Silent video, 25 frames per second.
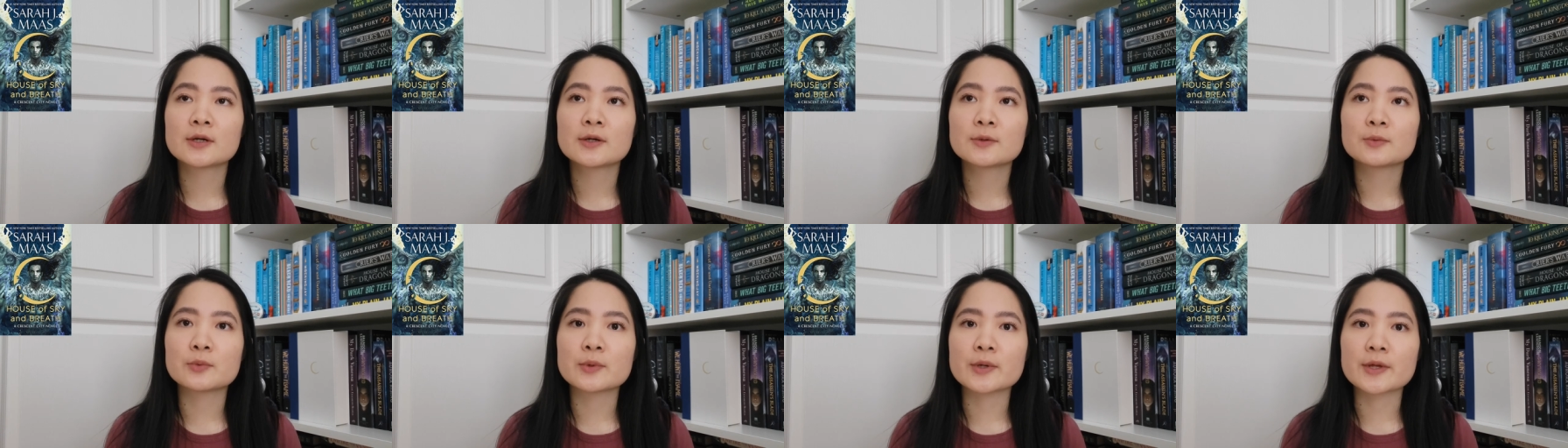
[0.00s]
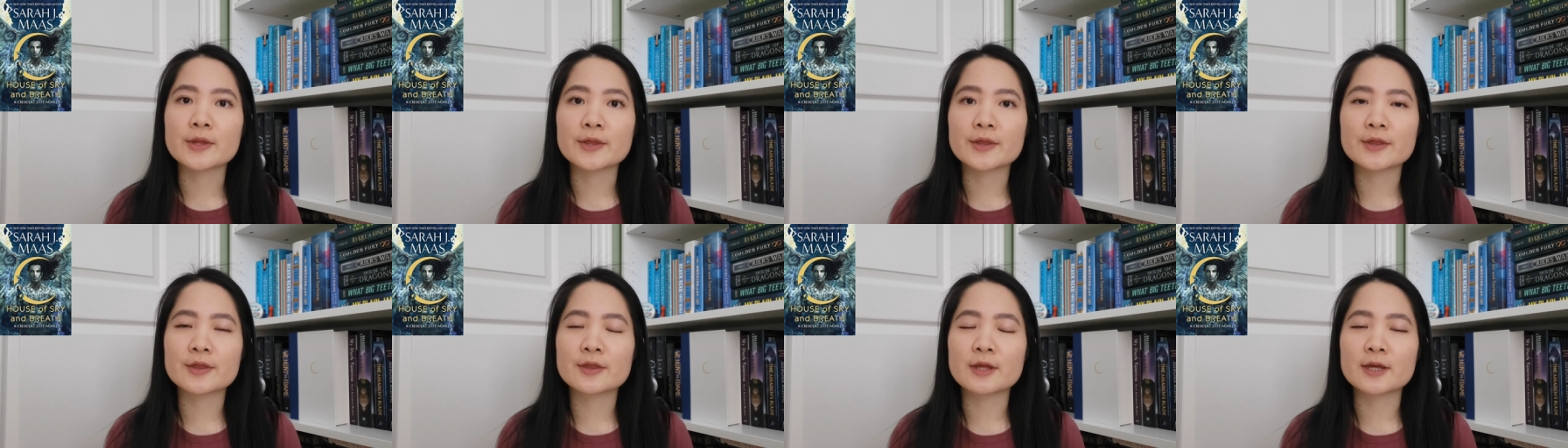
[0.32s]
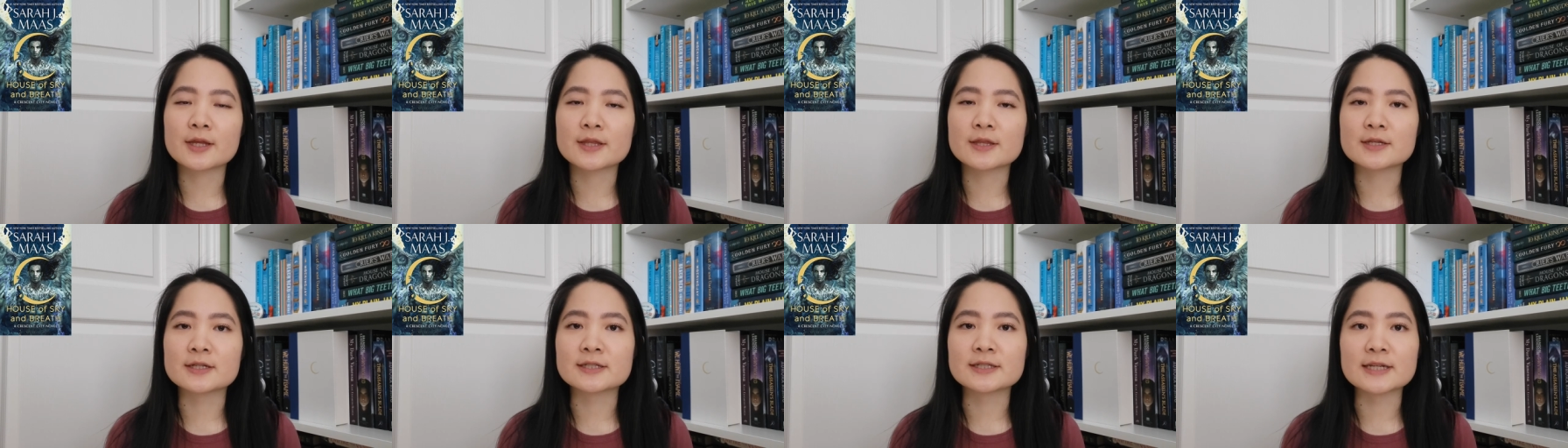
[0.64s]
with
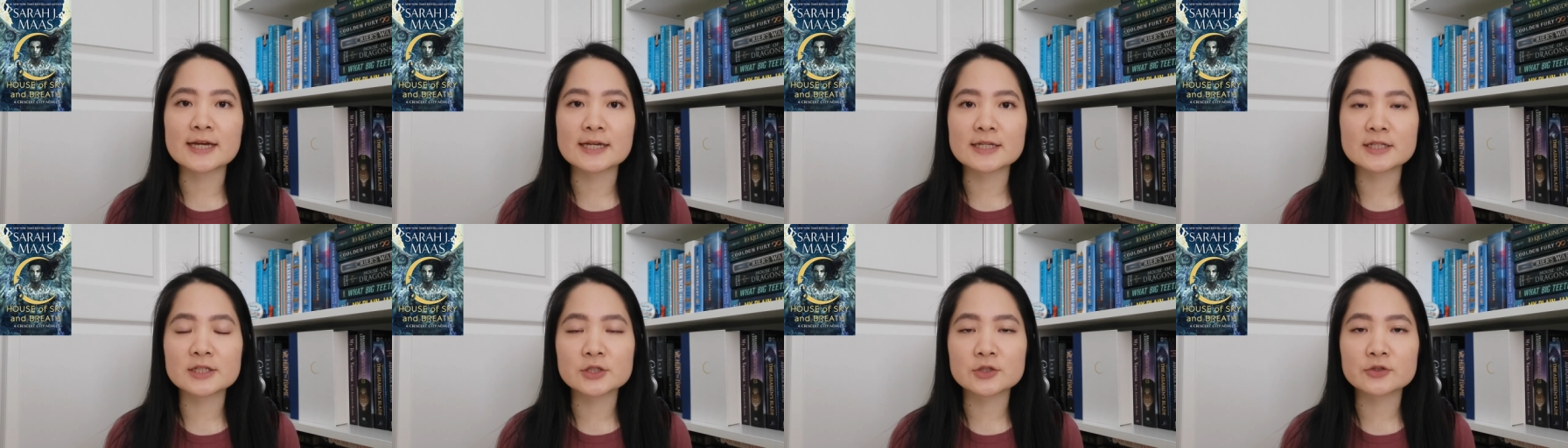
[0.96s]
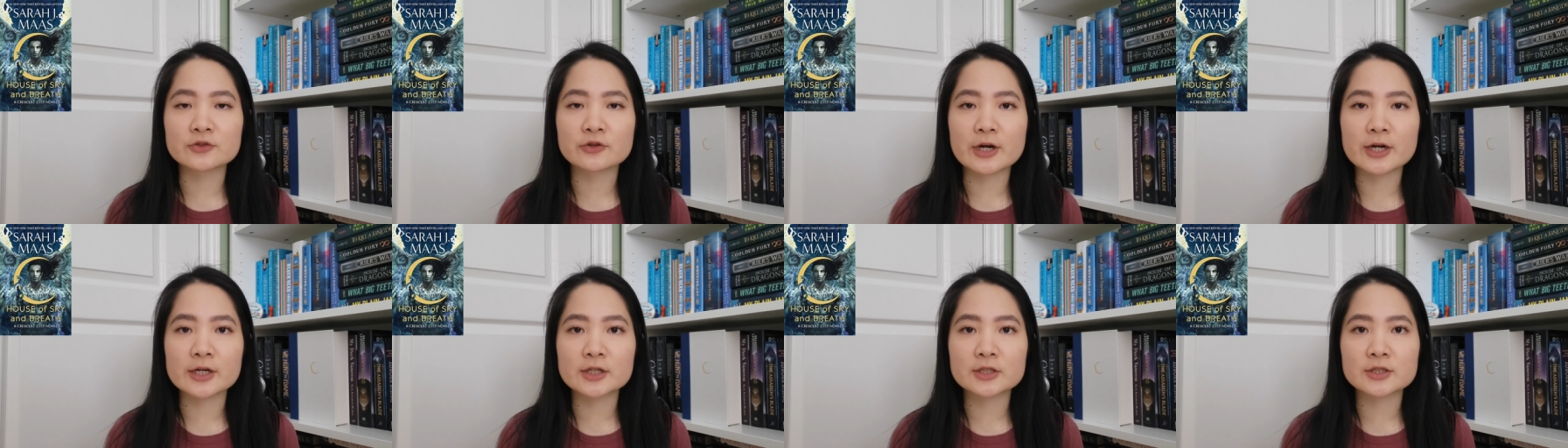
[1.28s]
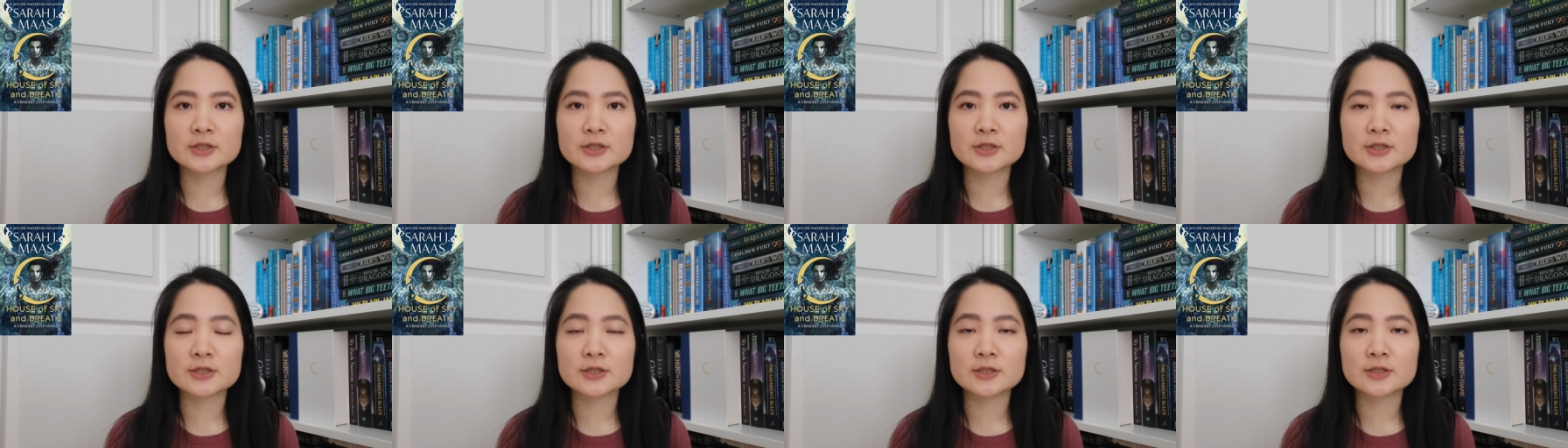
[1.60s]
like the dance
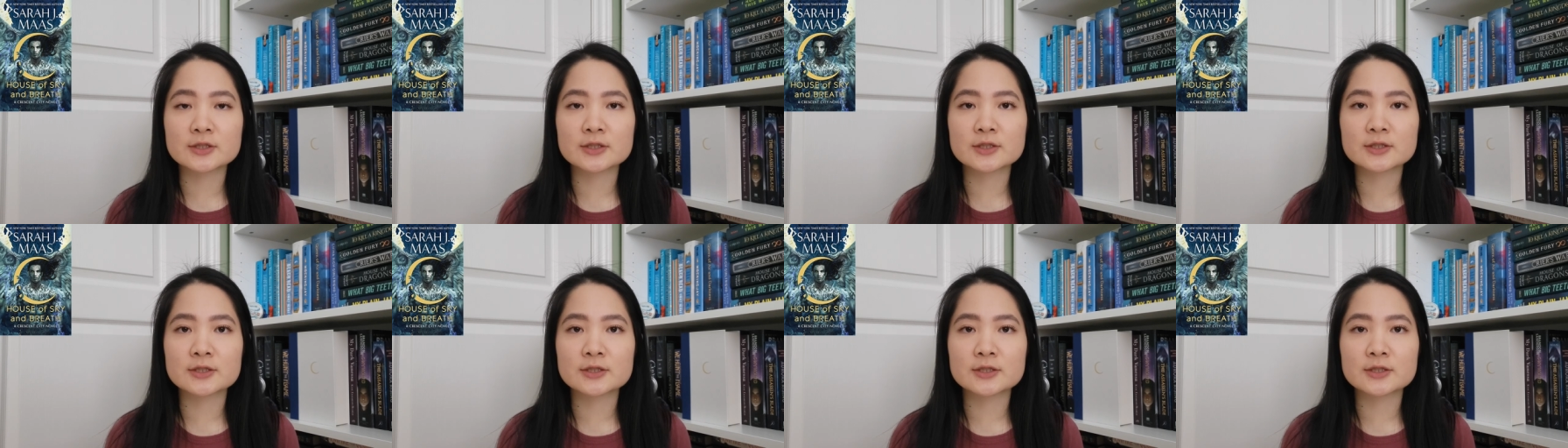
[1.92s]
director